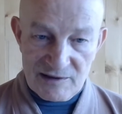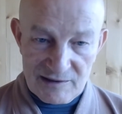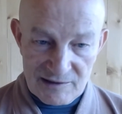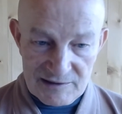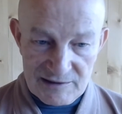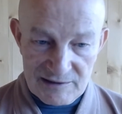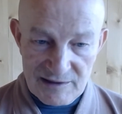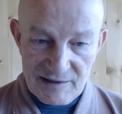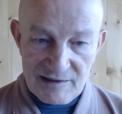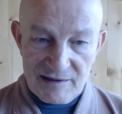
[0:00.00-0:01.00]
the
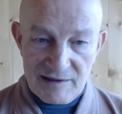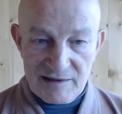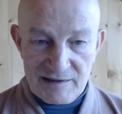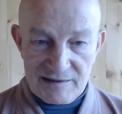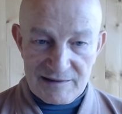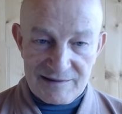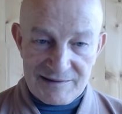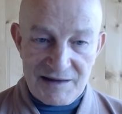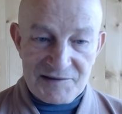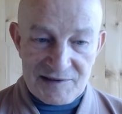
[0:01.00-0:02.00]

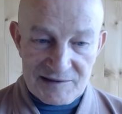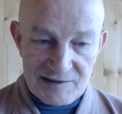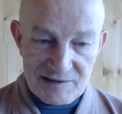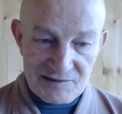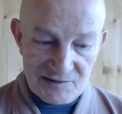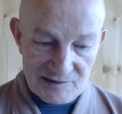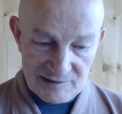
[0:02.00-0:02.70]
nothingness,